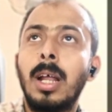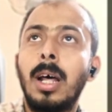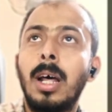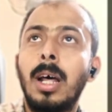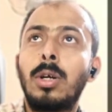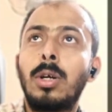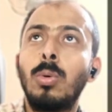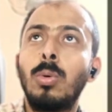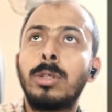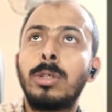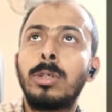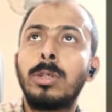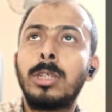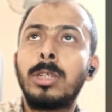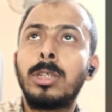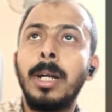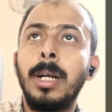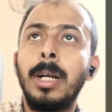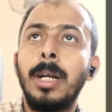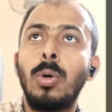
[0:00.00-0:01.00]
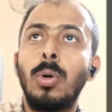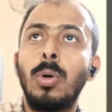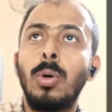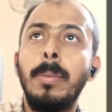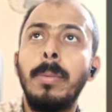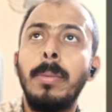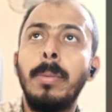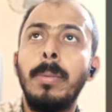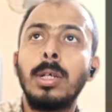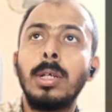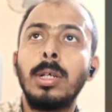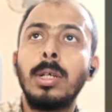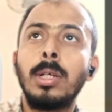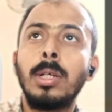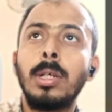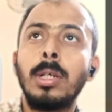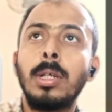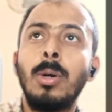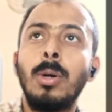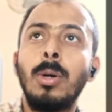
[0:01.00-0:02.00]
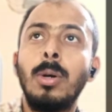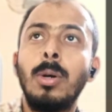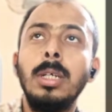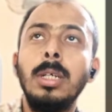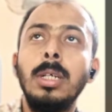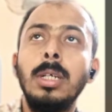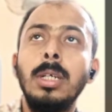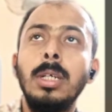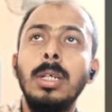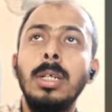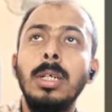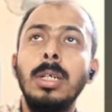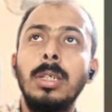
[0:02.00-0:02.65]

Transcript: So there are two subnets only because we only